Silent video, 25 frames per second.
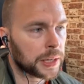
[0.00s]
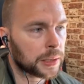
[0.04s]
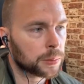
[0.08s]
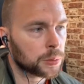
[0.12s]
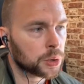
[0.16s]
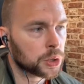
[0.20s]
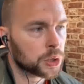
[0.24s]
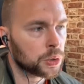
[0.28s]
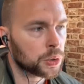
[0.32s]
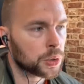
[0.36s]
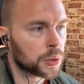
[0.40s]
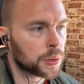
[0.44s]
I'm
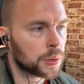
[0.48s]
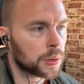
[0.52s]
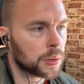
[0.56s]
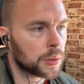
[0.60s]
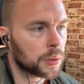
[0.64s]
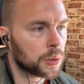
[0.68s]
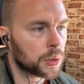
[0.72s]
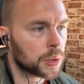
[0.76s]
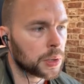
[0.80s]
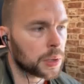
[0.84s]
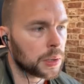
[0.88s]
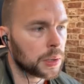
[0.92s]
just
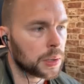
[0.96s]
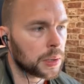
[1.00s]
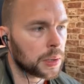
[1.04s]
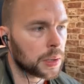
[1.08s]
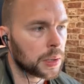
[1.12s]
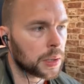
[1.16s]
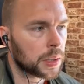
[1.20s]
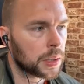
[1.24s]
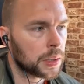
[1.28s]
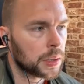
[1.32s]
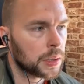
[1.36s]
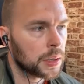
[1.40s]
looking
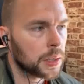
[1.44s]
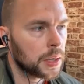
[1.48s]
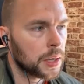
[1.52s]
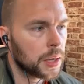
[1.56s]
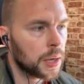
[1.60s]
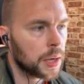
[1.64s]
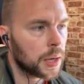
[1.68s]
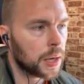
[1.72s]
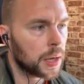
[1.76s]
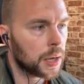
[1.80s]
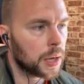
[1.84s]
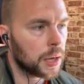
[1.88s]
here
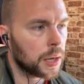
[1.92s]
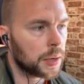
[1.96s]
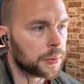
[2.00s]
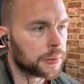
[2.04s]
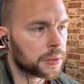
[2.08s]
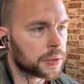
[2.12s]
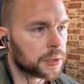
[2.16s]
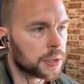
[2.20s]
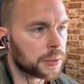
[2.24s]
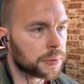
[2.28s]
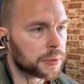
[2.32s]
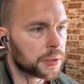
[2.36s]
to
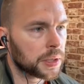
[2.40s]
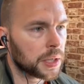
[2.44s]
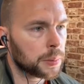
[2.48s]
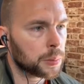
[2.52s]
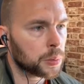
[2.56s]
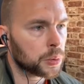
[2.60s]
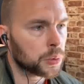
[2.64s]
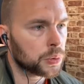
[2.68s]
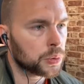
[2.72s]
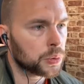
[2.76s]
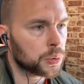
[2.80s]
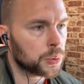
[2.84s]
see if there's any
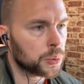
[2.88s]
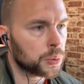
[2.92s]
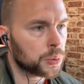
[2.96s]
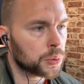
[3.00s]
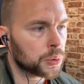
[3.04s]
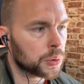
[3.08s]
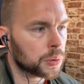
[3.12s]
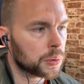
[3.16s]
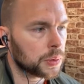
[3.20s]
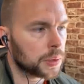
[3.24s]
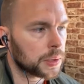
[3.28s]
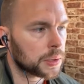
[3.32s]
more news
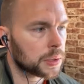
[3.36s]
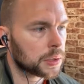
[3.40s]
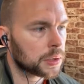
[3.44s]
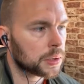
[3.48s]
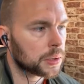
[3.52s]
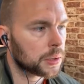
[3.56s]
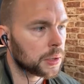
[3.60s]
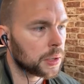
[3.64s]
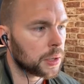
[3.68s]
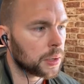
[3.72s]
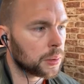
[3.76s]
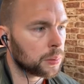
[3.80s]
on this.
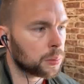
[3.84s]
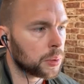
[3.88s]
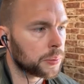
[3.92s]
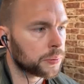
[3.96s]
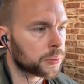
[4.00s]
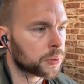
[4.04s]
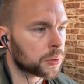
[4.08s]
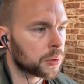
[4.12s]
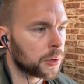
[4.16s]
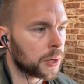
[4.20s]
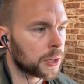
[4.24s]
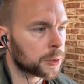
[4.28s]
What
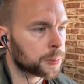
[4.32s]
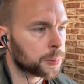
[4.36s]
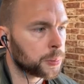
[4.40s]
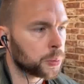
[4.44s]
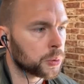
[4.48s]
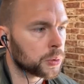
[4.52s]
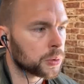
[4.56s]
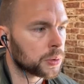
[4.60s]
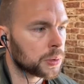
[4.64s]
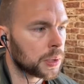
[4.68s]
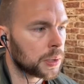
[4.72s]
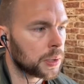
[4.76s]
Sky
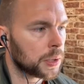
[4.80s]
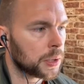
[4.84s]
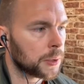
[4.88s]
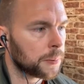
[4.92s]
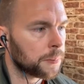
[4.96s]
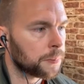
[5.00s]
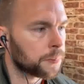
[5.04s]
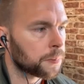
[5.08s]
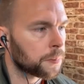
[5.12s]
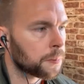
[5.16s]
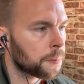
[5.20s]
Sports said here.